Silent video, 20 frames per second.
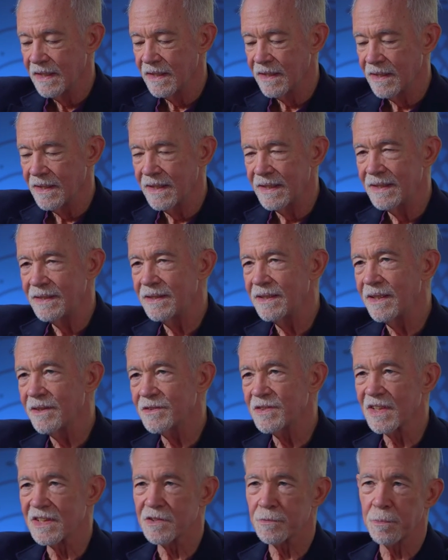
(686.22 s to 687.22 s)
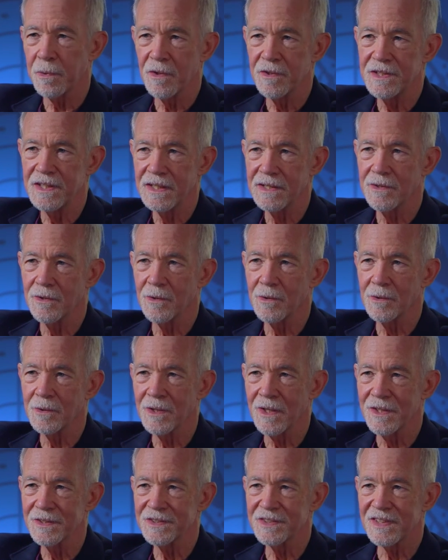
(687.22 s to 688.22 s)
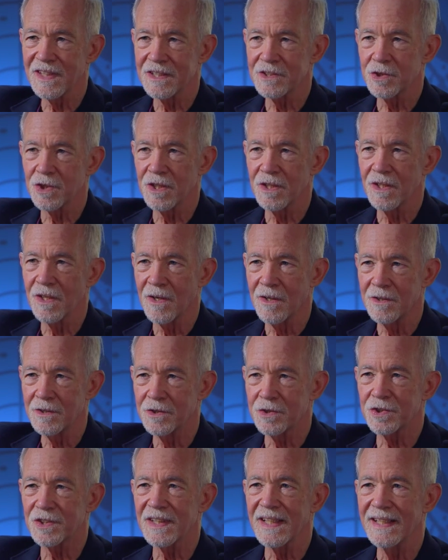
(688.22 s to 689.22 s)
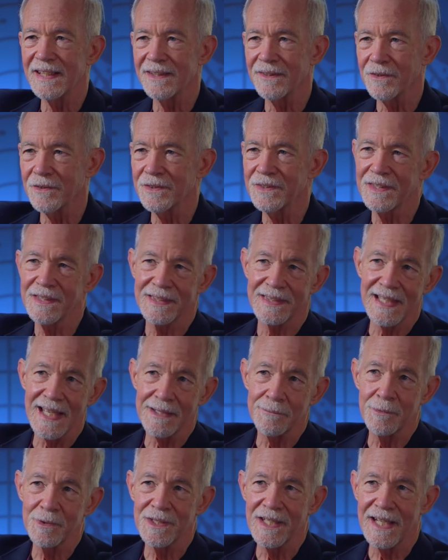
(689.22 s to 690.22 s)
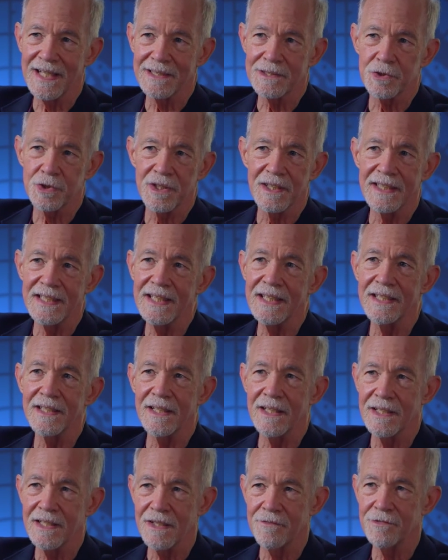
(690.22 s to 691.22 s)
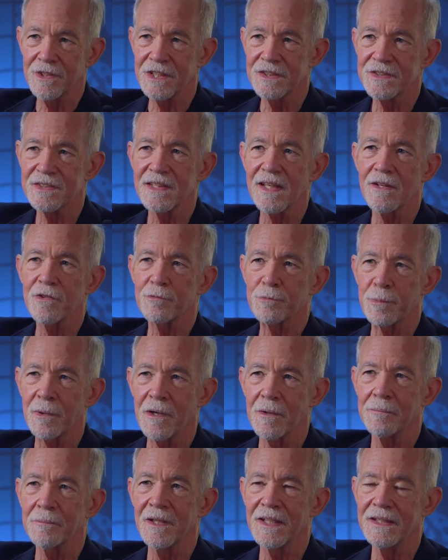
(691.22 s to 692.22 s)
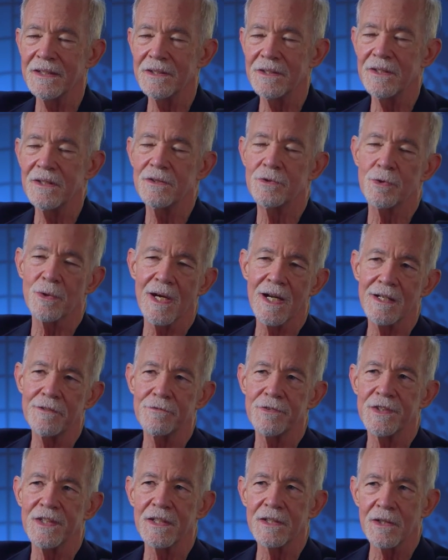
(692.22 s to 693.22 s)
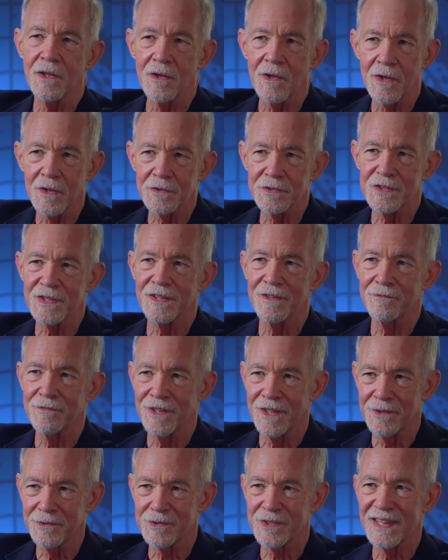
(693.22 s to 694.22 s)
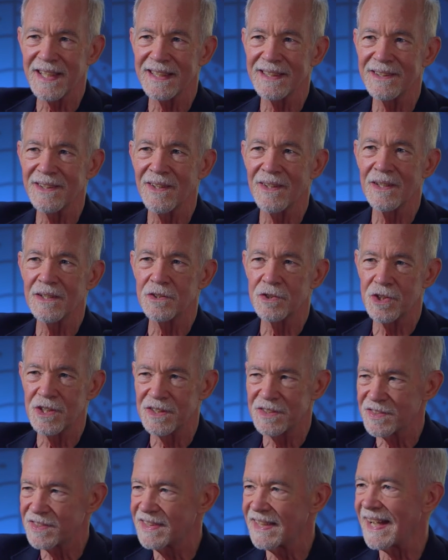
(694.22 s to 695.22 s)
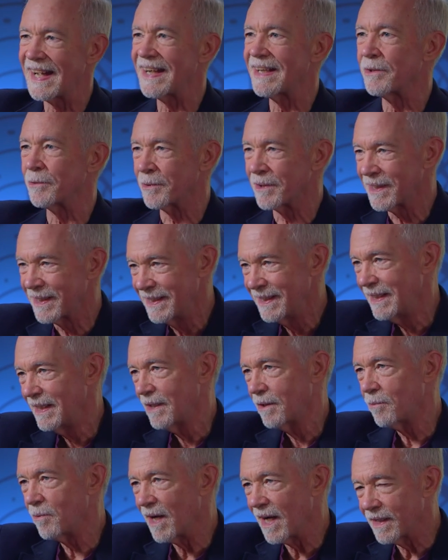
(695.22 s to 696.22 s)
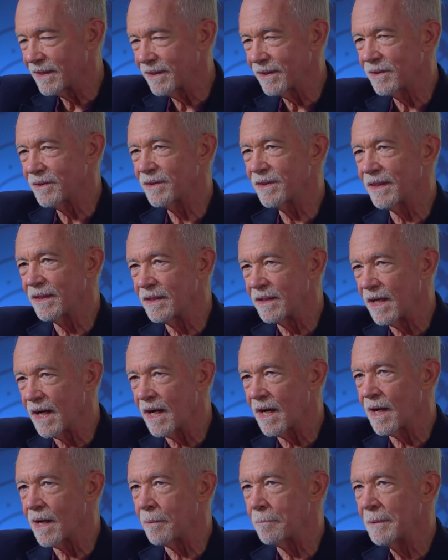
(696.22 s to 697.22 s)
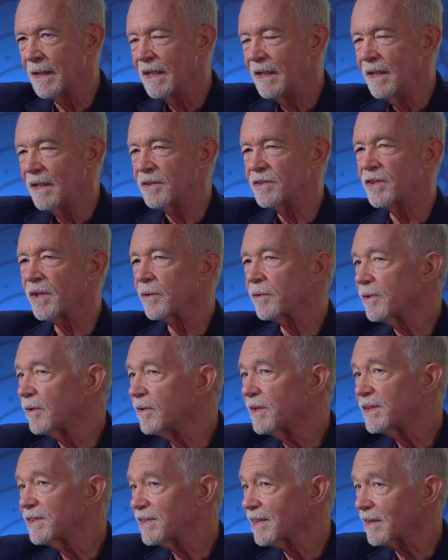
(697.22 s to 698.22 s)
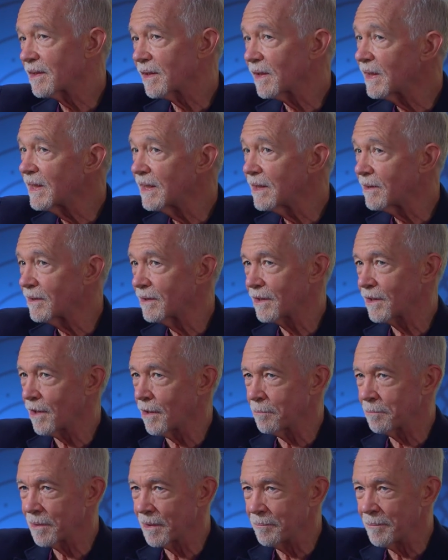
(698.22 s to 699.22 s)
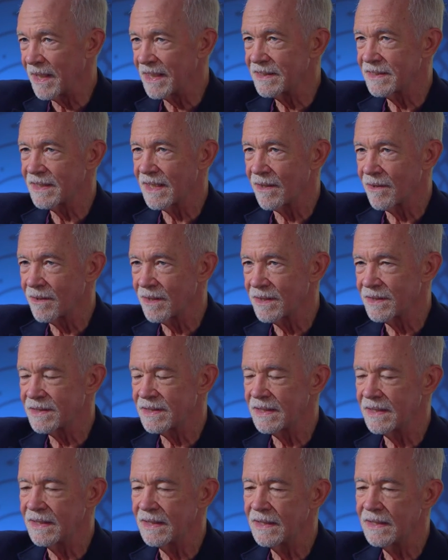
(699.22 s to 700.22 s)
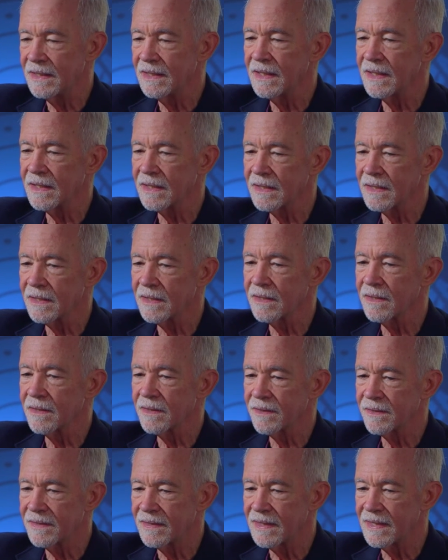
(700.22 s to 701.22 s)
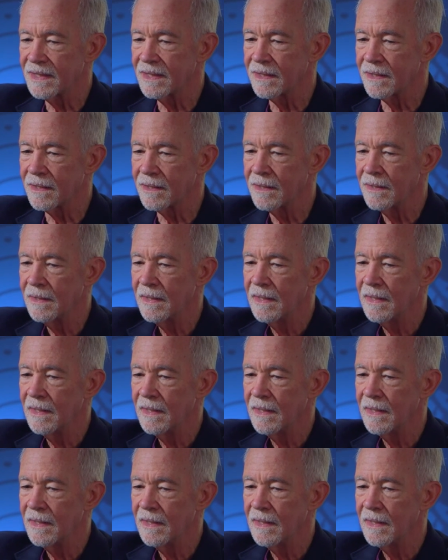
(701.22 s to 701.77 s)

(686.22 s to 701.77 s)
uh, India is exploiting coal on such a large scale that that would actually in and of itself probably drive the cost of those technologies down rather than up. So there is a clear complementarity uh, there.